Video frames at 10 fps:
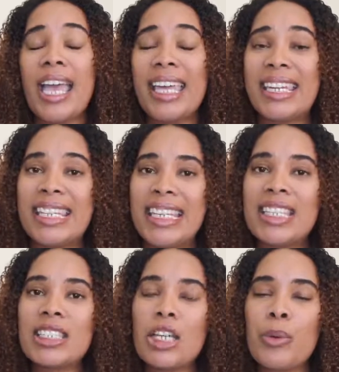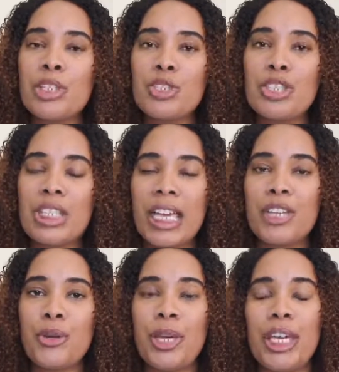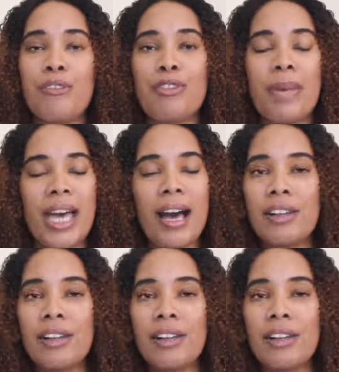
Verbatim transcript: and it is going to take your hair from a